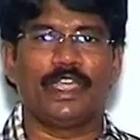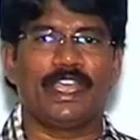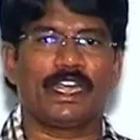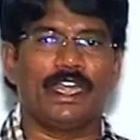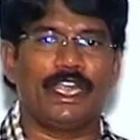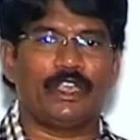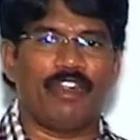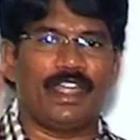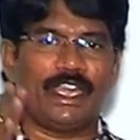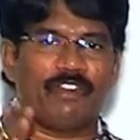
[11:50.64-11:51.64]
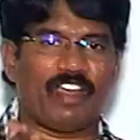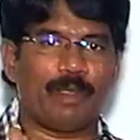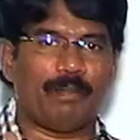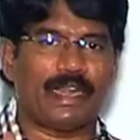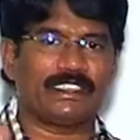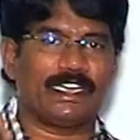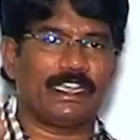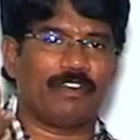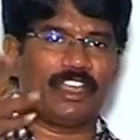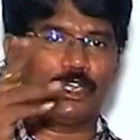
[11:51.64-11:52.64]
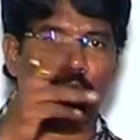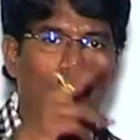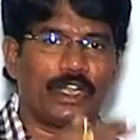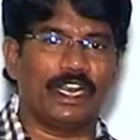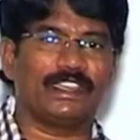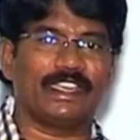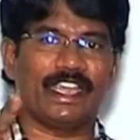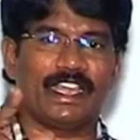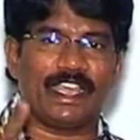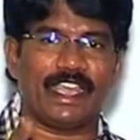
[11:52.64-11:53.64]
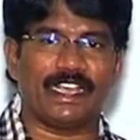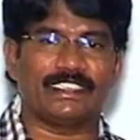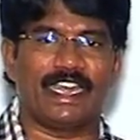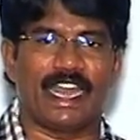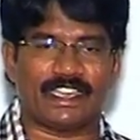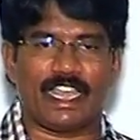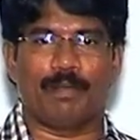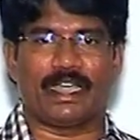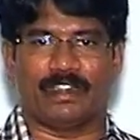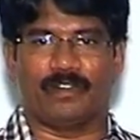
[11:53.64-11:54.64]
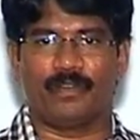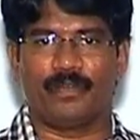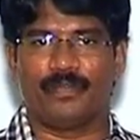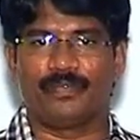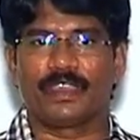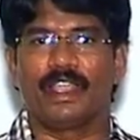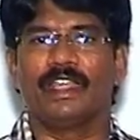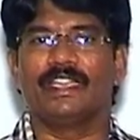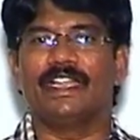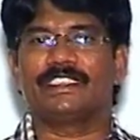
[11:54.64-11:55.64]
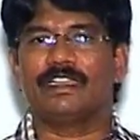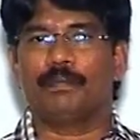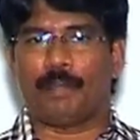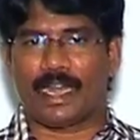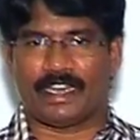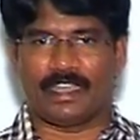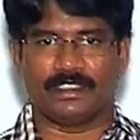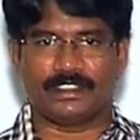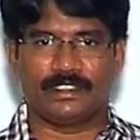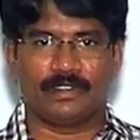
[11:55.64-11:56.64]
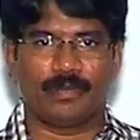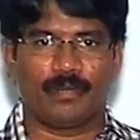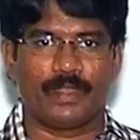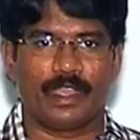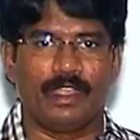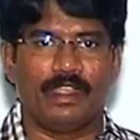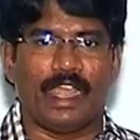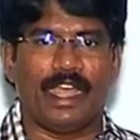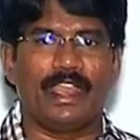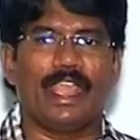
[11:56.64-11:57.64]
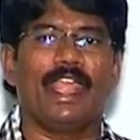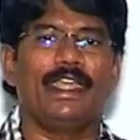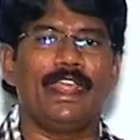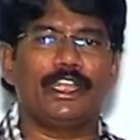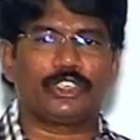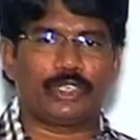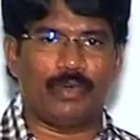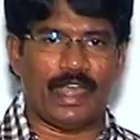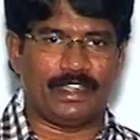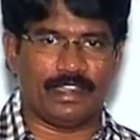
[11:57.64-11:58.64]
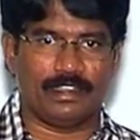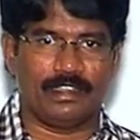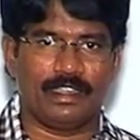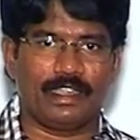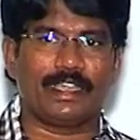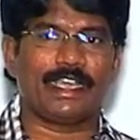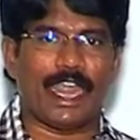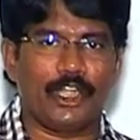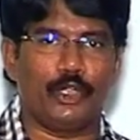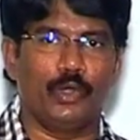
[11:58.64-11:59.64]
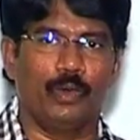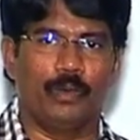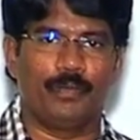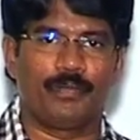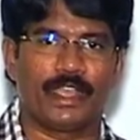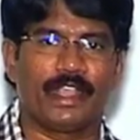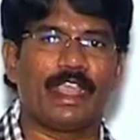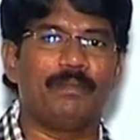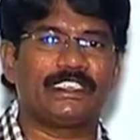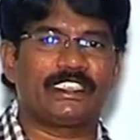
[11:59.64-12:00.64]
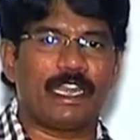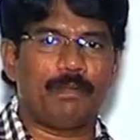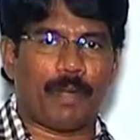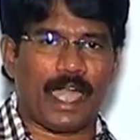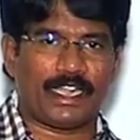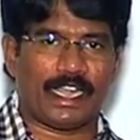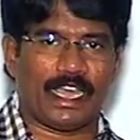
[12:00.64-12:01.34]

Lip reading: So nearly 25% of the total theory is nothing but this practicals. And any student can do chemistry